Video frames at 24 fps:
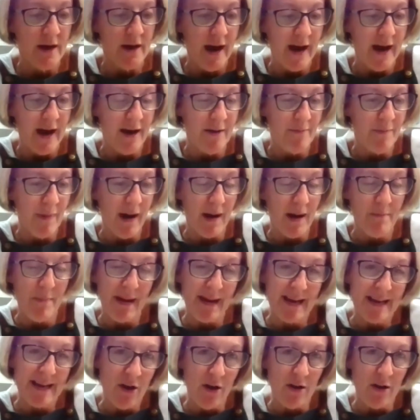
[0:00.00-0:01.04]
I
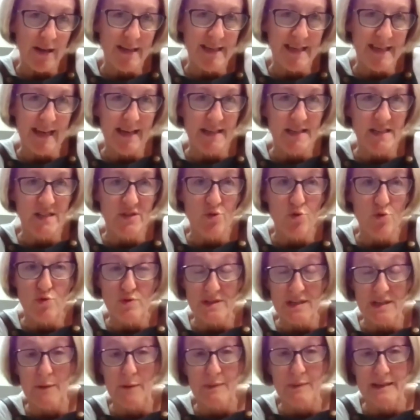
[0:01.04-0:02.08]
made hollandaise sauce
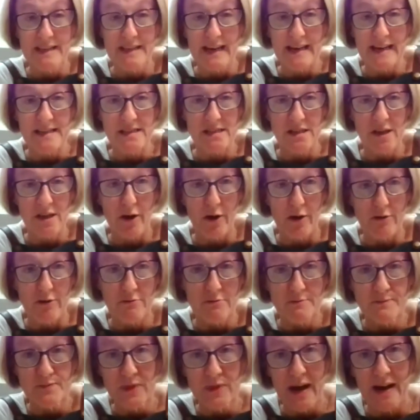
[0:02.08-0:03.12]
a couple of days
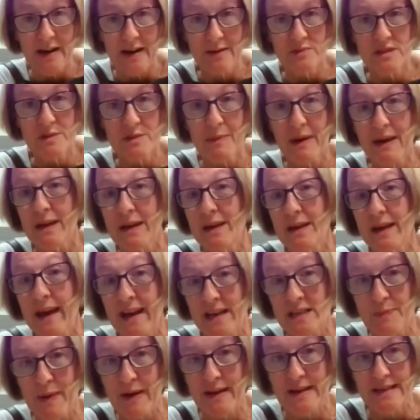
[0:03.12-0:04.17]
ago to make
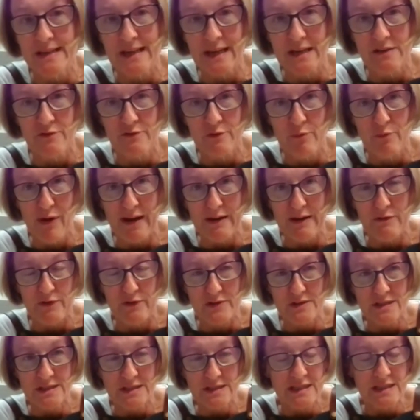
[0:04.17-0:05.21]
eggs benedict for
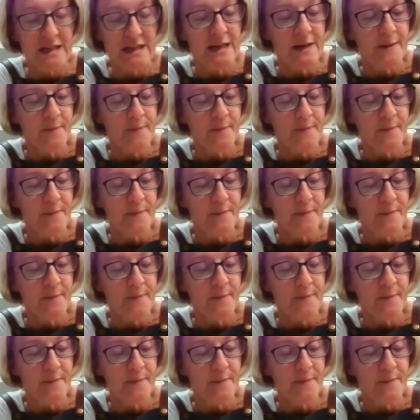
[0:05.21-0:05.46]
breakfast.